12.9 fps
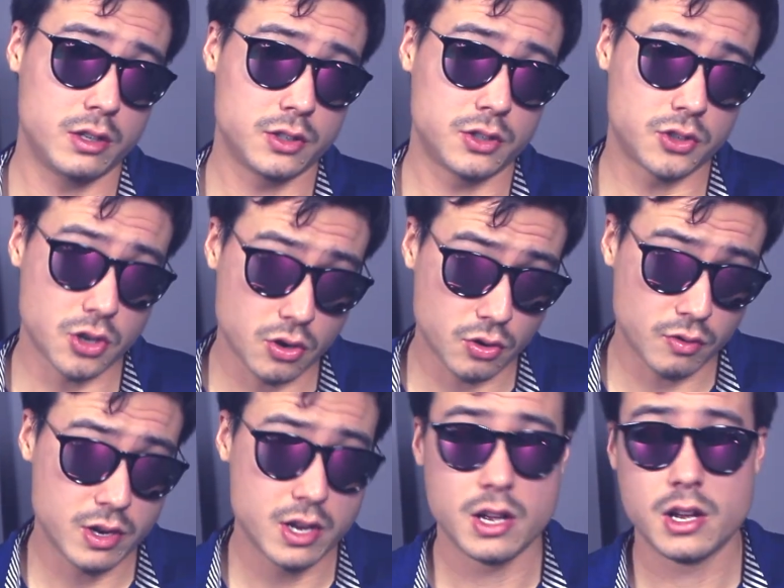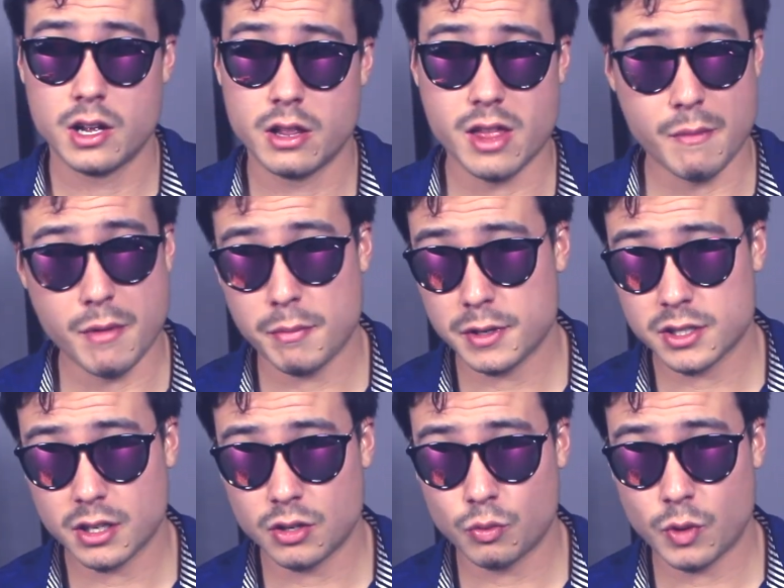So that might be
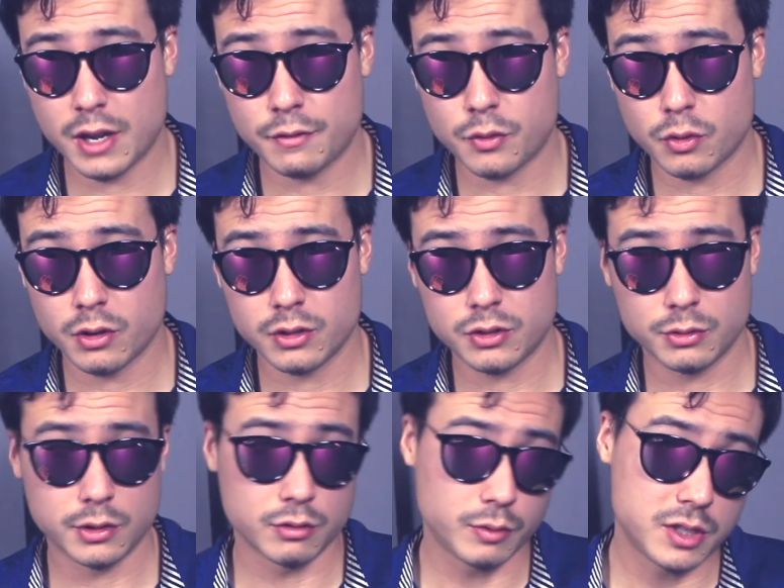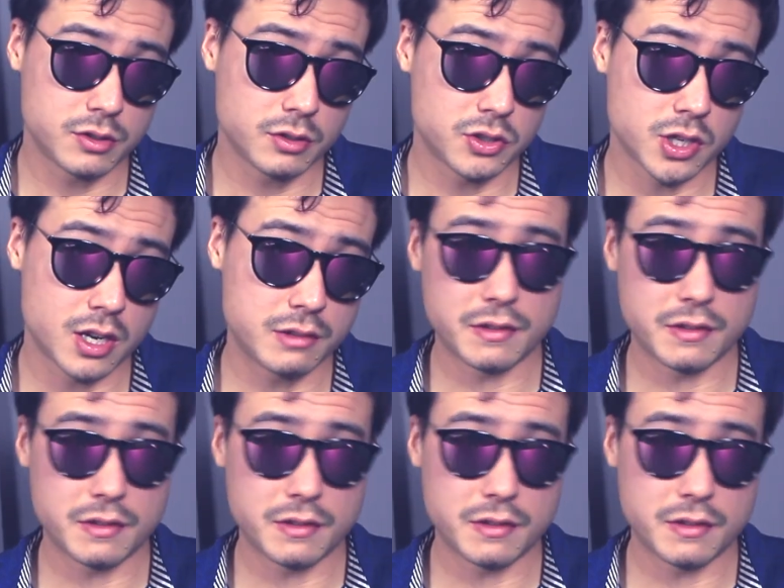something to wait for, do a little research on.